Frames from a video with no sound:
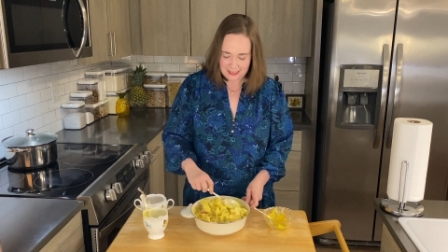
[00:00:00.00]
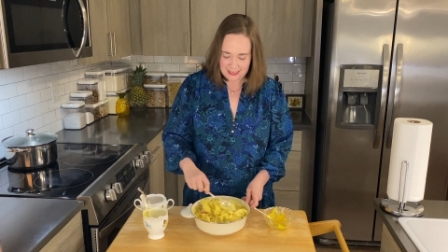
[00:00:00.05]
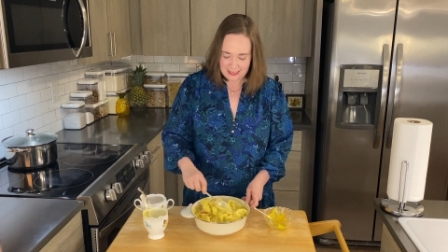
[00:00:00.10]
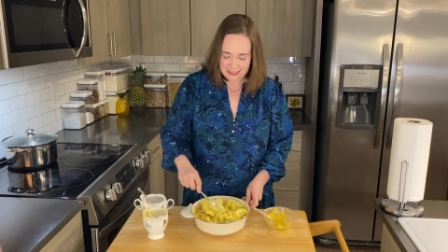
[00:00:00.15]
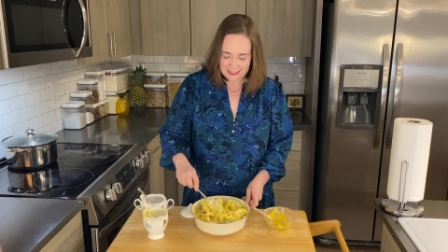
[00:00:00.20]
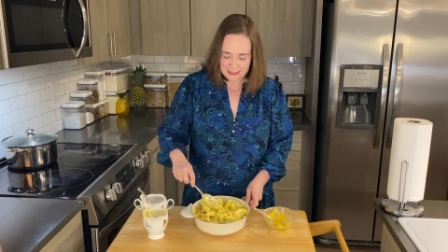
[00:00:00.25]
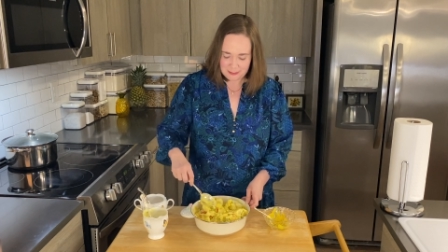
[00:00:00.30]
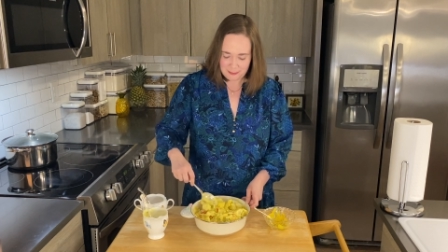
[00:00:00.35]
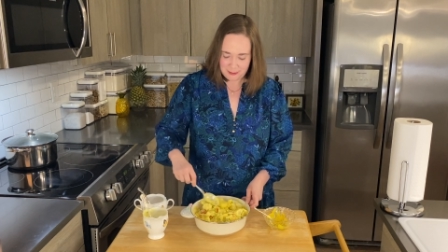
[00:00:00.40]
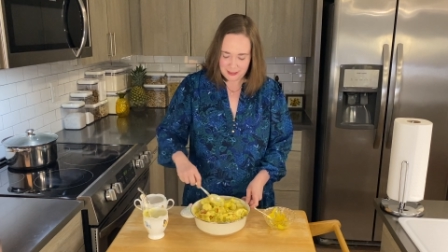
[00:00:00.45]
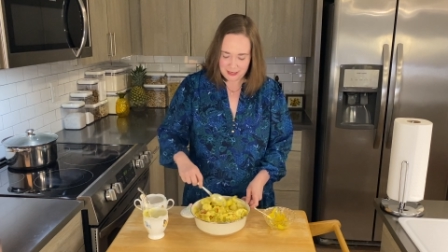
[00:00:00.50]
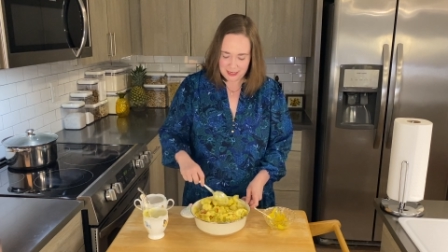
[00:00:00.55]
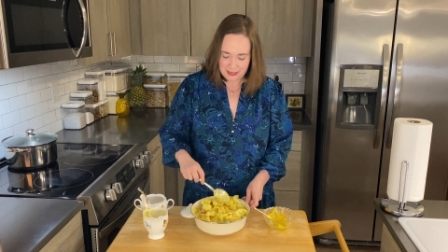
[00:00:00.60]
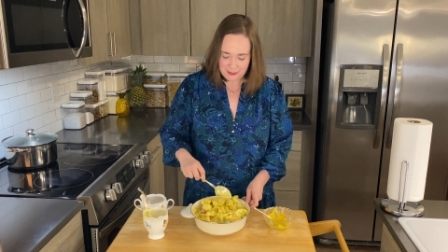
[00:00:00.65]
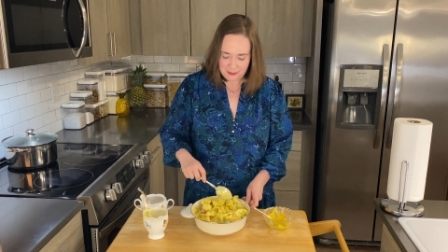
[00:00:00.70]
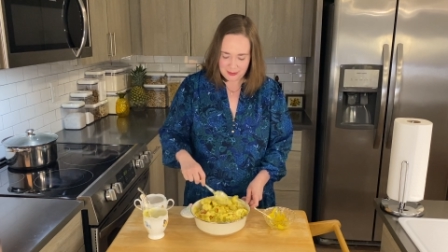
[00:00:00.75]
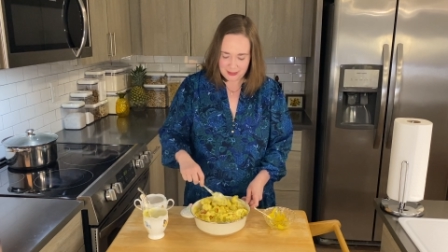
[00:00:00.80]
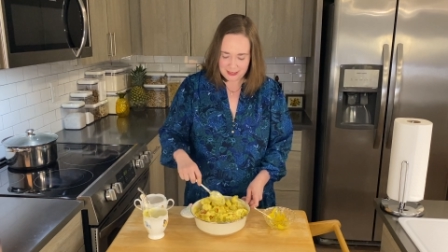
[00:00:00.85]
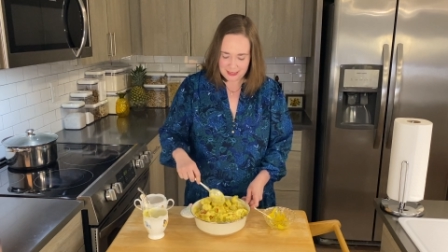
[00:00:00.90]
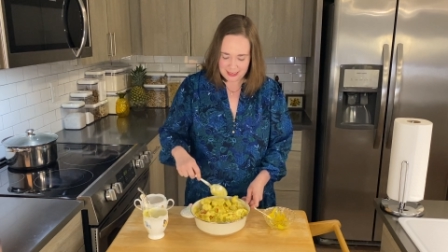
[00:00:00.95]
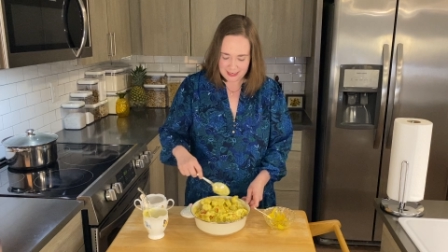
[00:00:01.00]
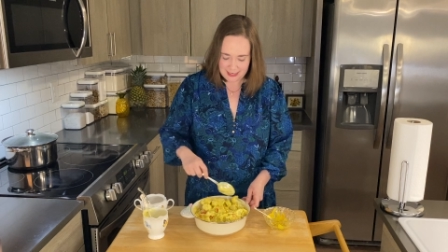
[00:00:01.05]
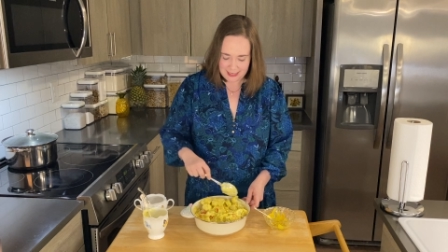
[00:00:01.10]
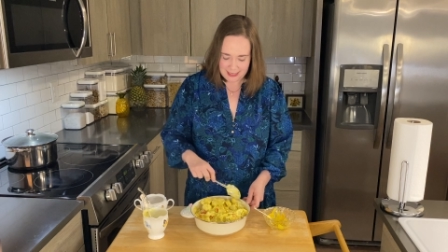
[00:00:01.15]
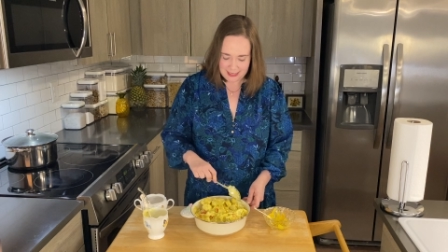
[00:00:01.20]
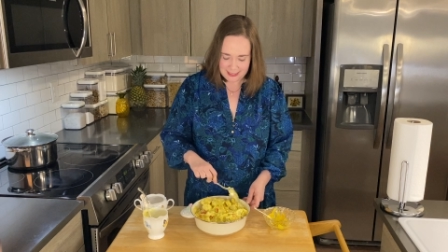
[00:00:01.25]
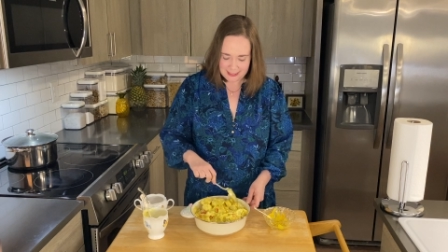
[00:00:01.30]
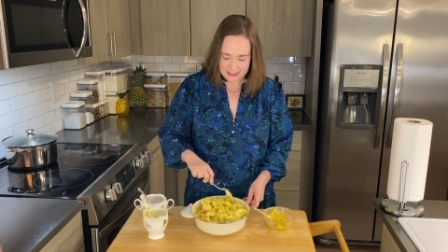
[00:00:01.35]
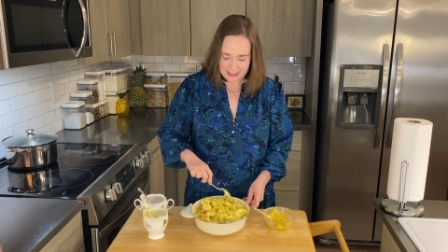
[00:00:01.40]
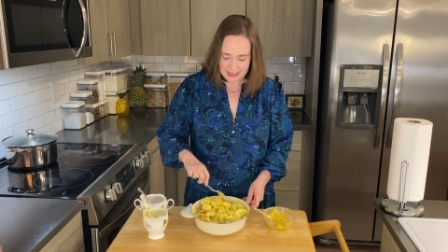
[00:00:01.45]
It's pretty quick and
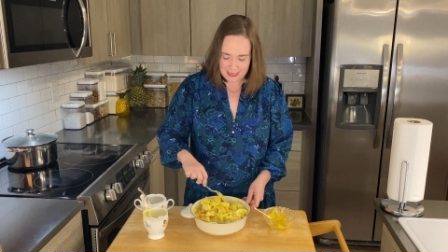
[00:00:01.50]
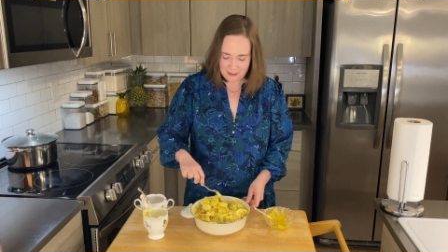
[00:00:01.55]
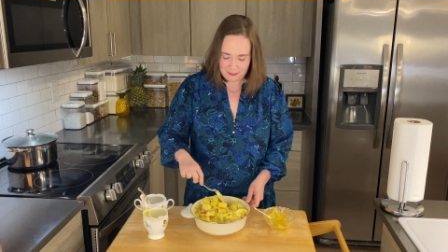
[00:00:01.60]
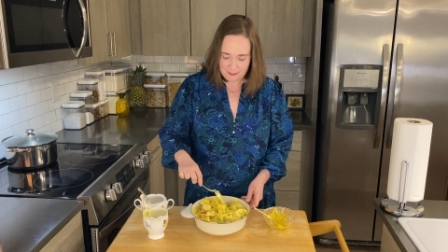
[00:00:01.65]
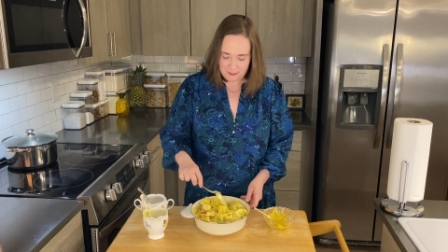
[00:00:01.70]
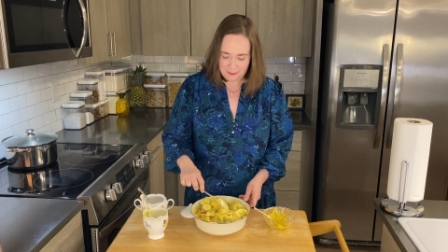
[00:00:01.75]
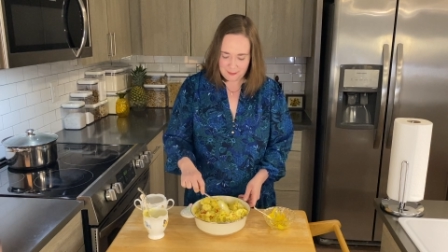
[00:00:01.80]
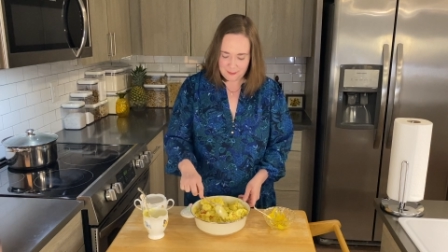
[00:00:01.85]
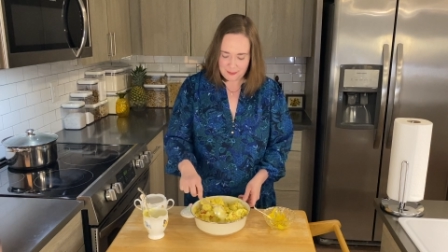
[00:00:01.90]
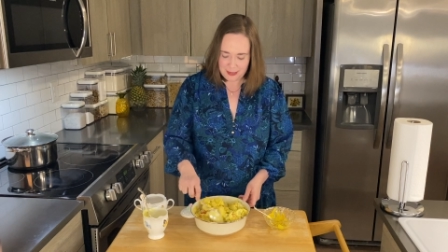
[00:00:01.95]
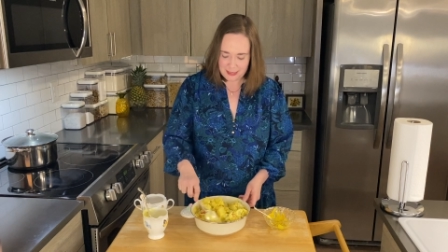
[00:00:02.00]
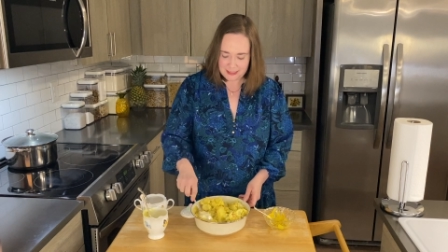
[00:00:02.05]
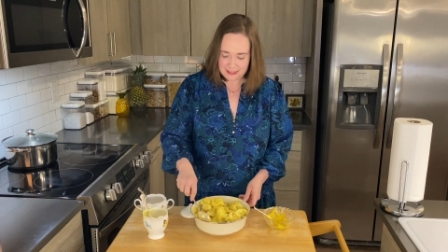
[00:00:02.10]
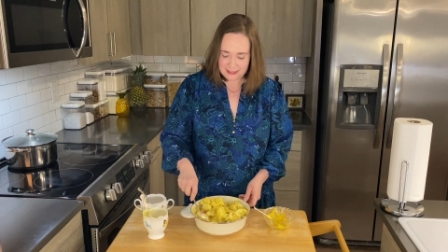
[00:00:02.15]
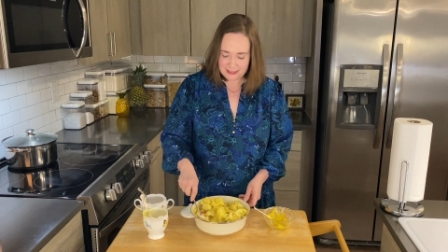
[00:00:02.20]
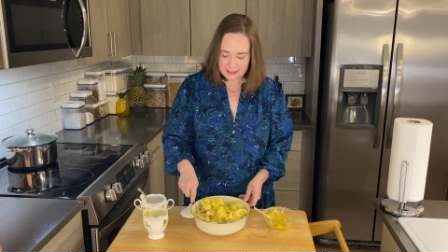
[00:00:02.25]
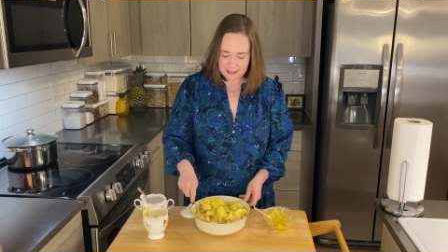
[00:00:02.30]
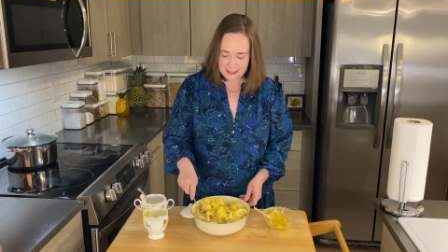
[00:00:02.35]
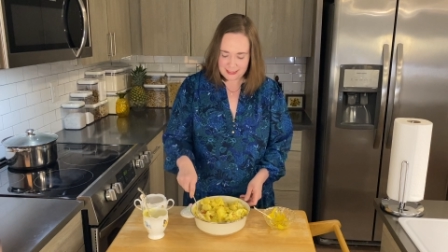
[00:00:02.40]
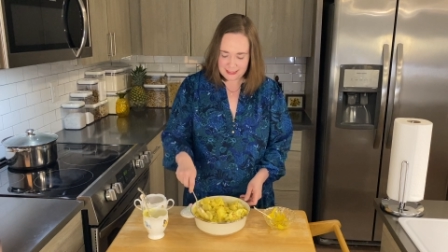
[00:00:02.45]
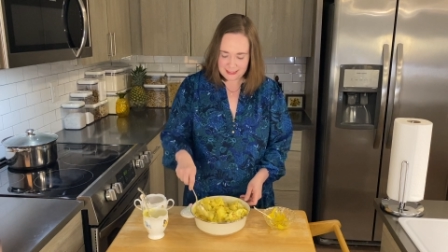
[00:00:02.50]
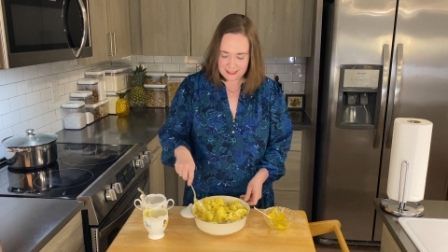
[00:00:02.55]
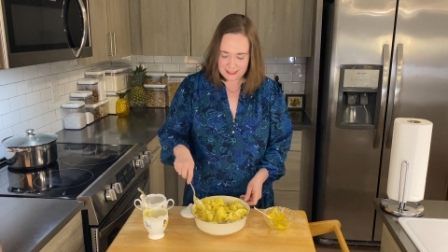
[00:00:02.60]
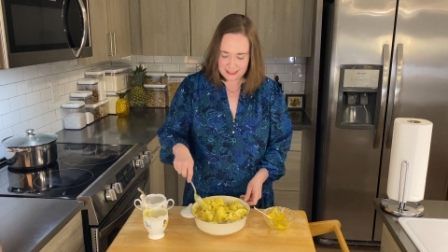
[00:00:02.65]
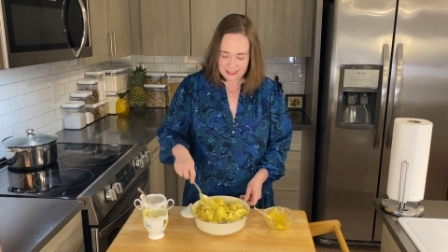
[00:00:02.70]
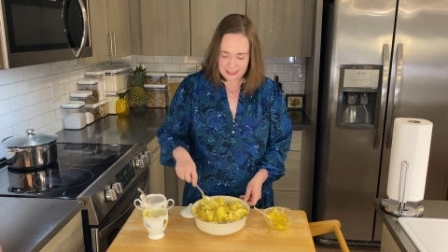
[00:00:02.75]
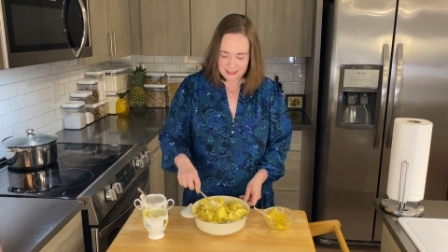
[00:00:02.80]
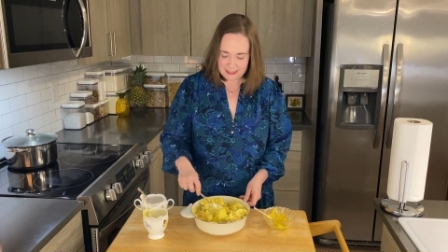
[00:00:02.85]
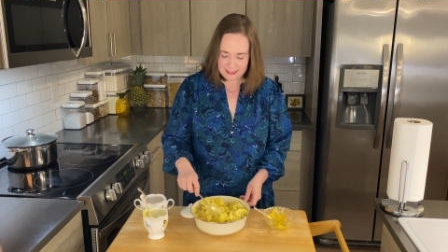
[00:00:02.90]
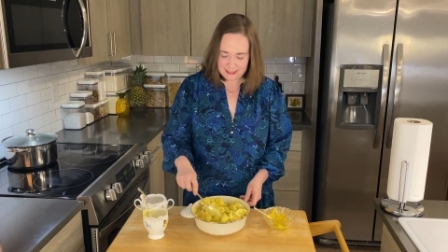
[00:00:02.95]
easy, but
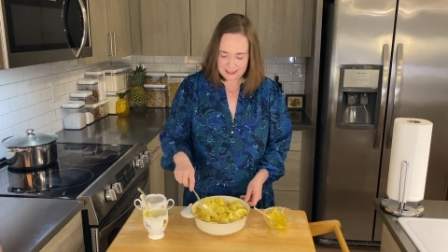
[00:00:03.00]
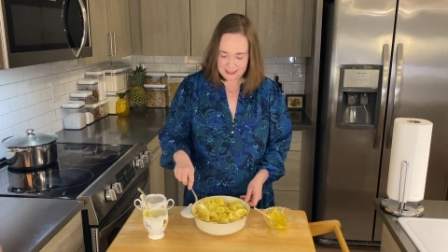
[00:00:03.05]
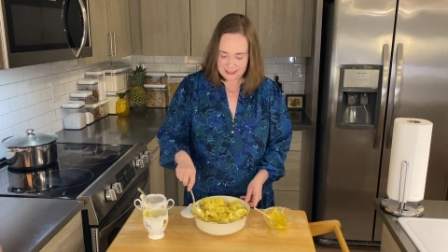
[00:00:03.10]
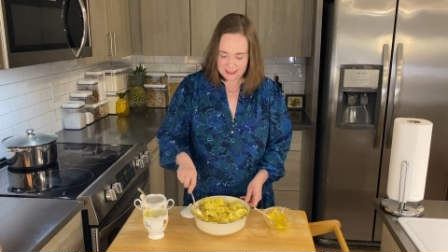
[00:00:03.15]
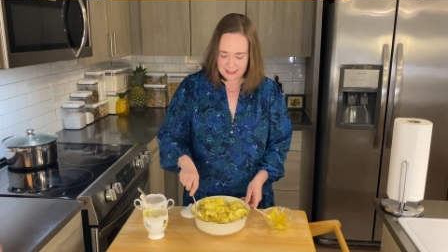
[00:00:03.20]
delicious,